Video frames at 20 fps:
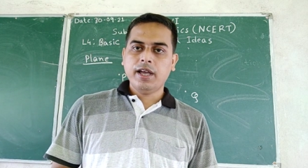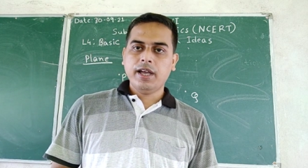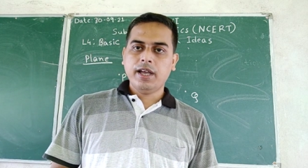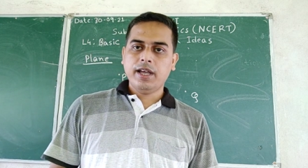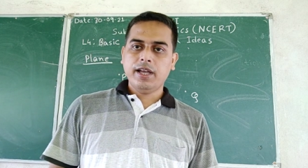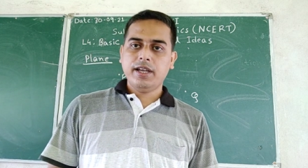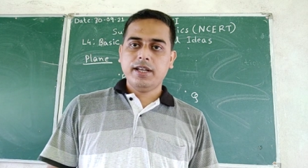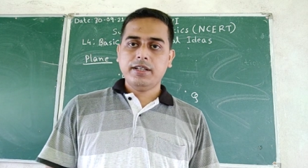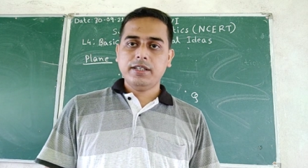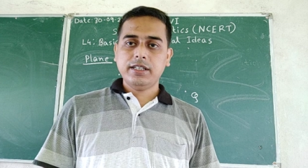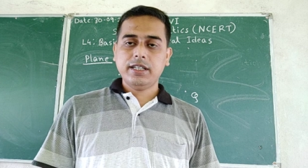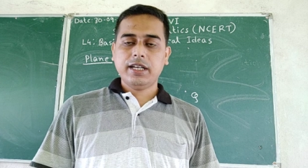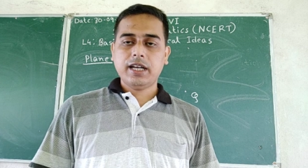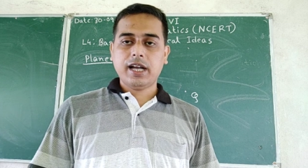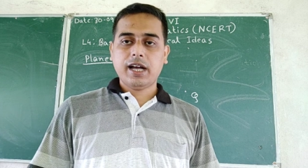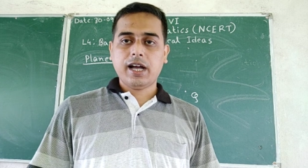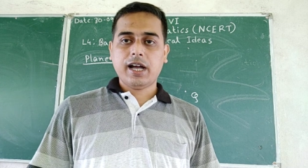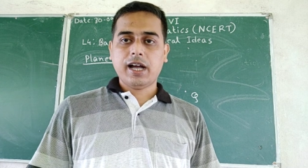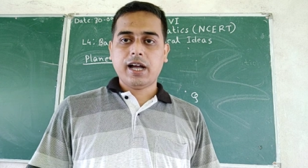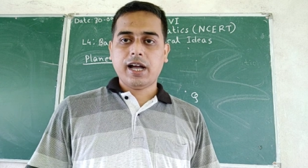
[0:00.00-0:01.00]
And
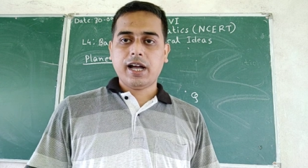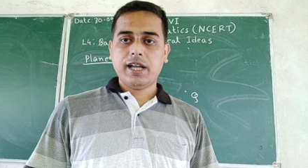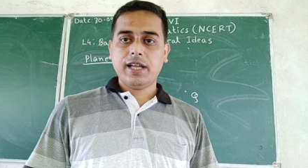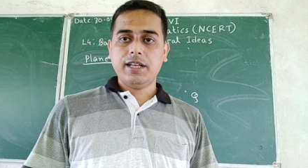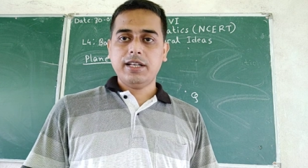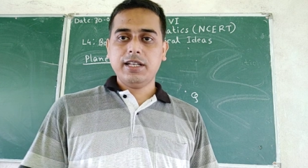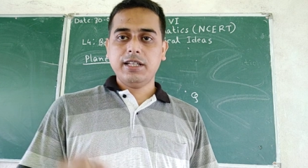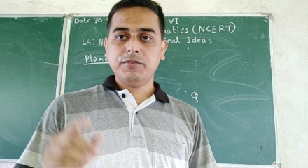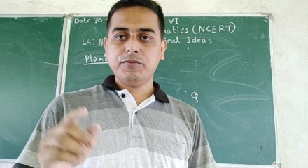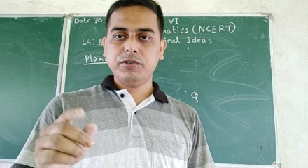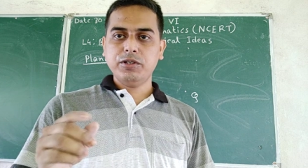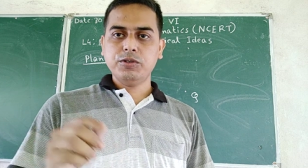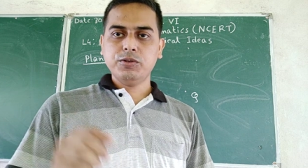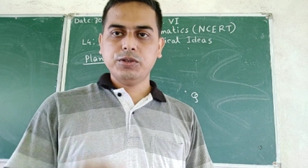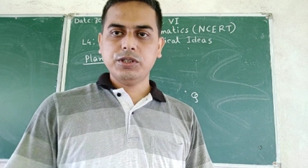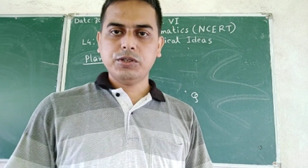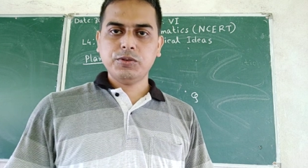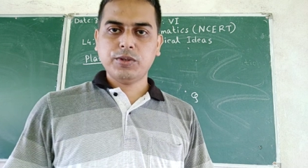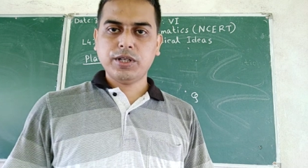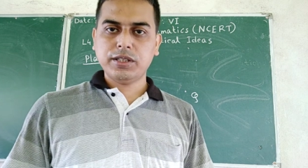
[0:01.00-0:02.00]
I leave you
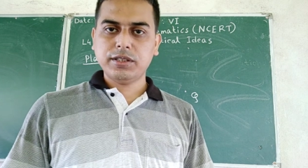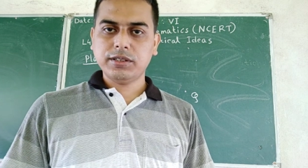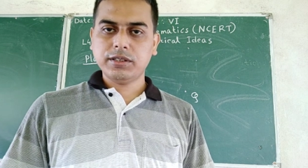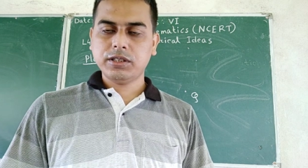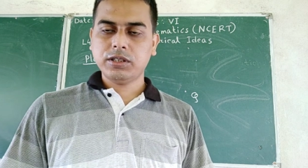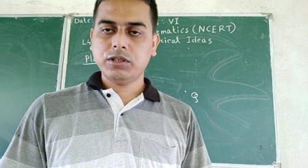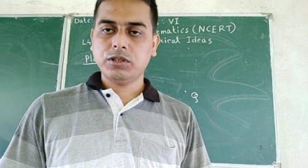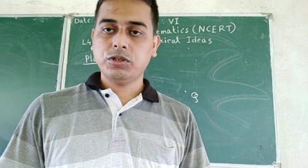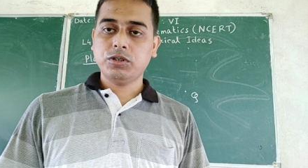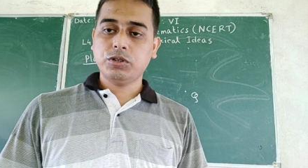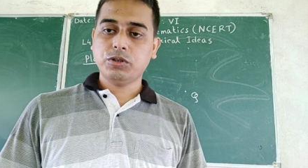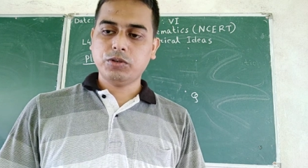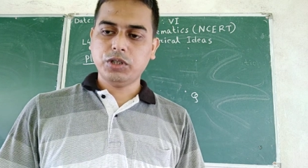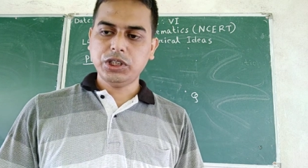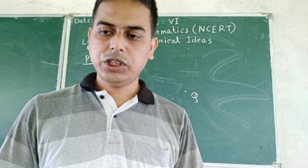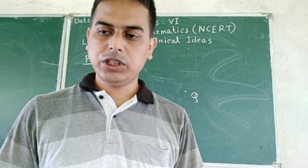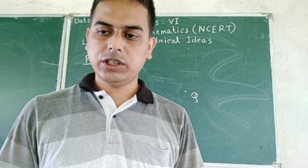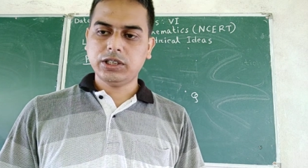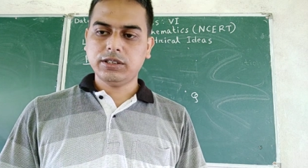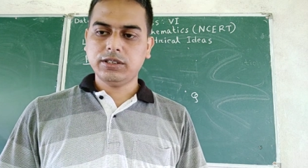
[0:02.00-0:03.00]
with one
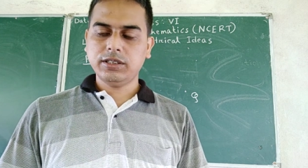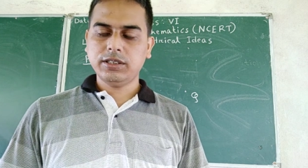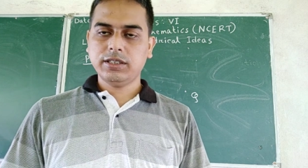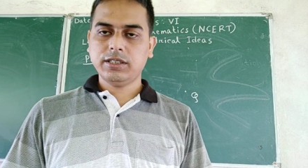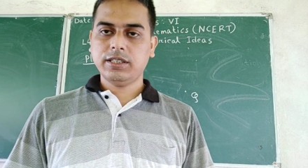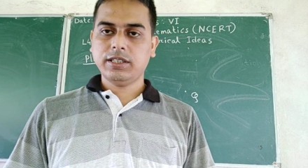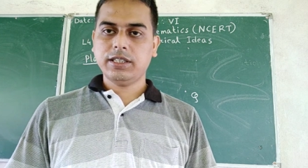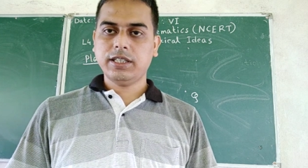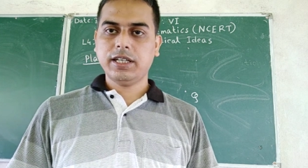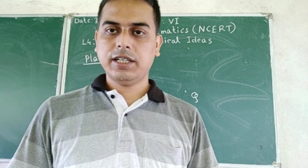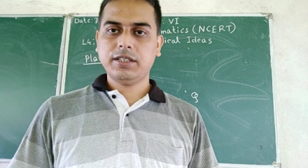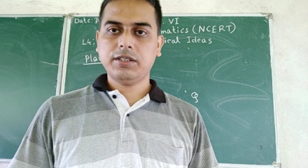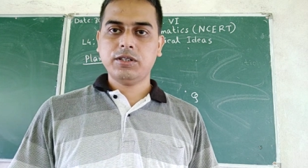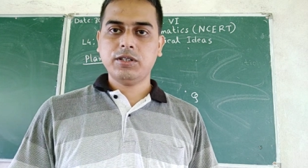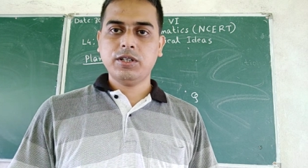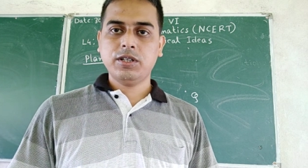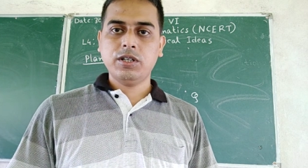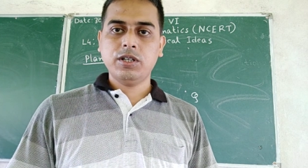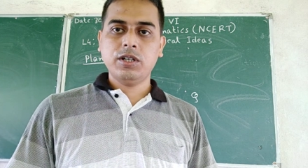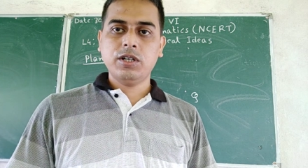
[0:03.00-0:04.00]
question, that
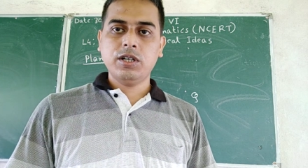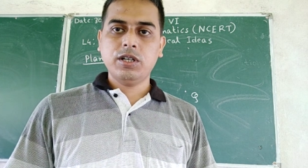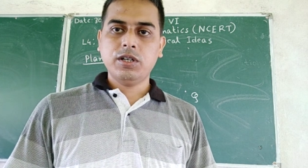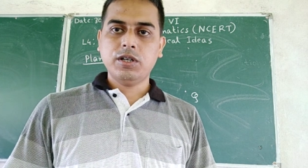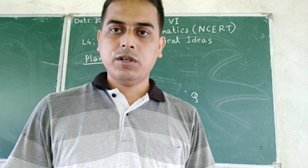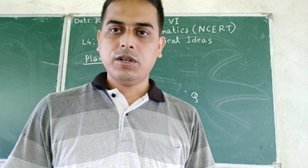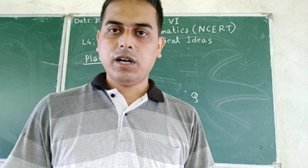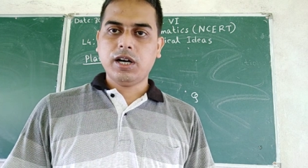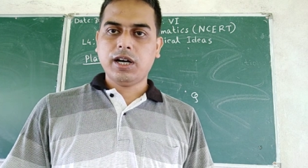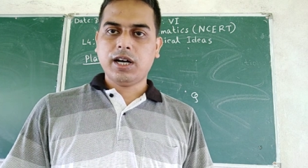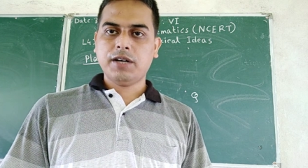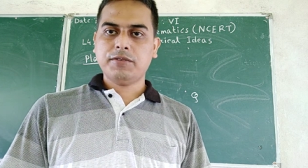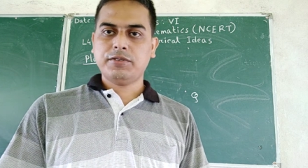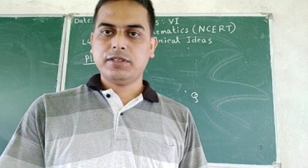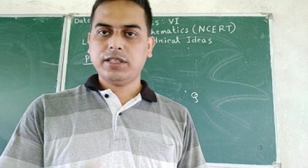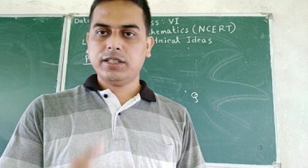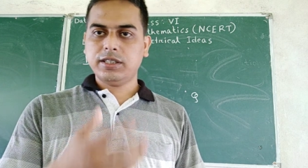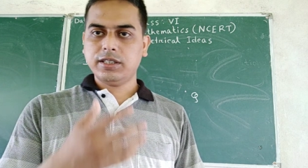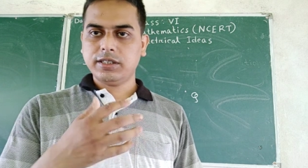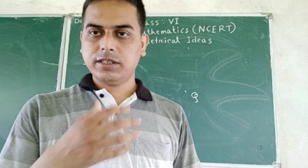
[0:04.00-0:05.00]

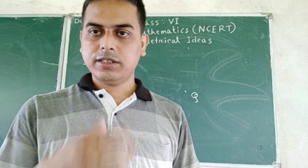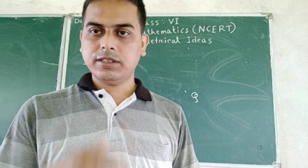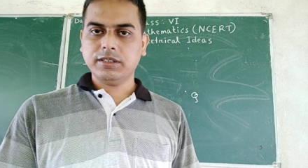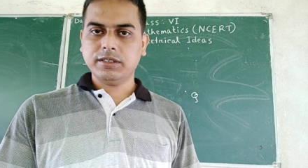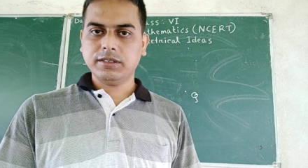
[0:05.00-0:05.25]
after